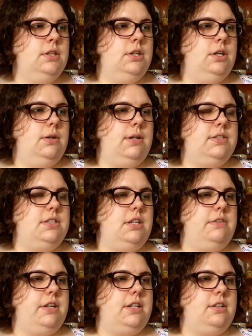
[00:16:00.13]
Who else did I
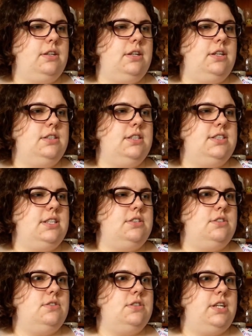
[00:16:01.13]
recognise? I said
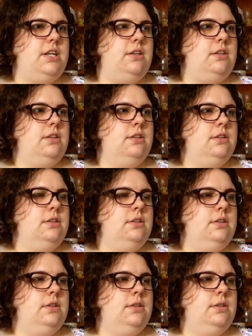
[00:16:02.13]
Susan Hill.
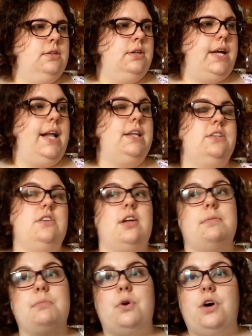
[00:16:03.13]
Helen
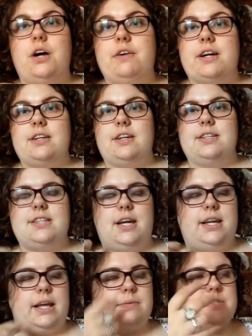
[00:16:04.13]
Dunmore, I recognise her
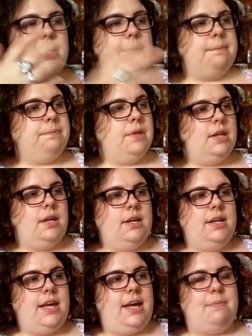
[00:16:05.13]
name. So,
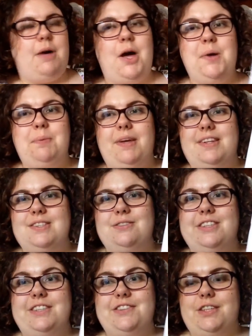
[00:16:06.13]
yeah, I'm hoping to
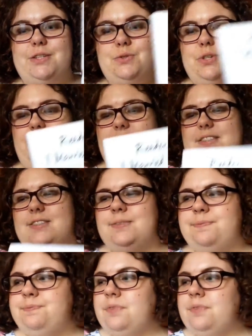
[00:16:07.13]
really, really enjoy this.